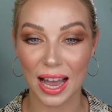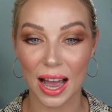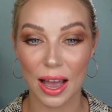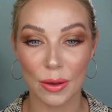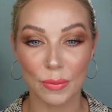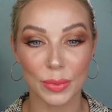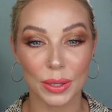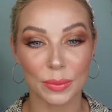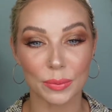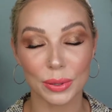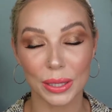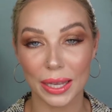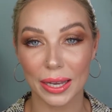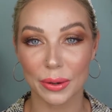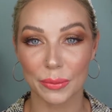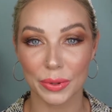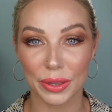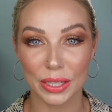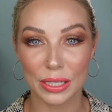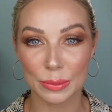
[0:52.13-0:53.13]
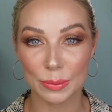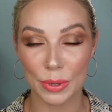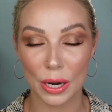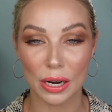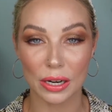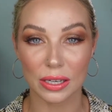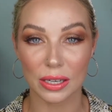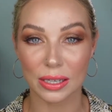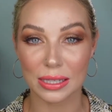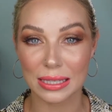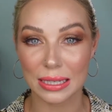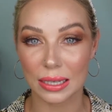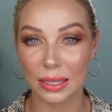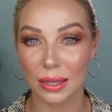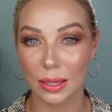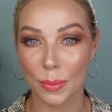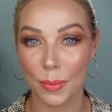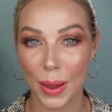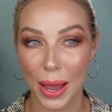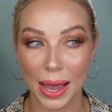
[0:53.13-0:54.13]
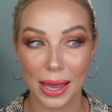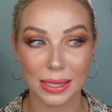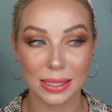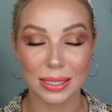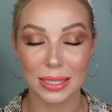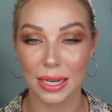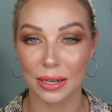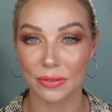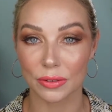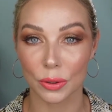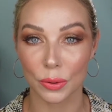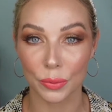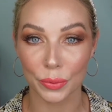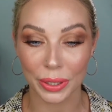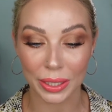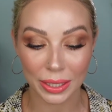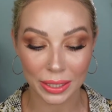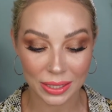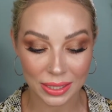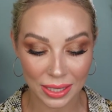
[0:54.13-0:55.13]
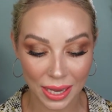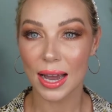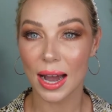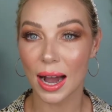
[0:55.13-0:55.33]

I've been playing with this product in the past several weeks.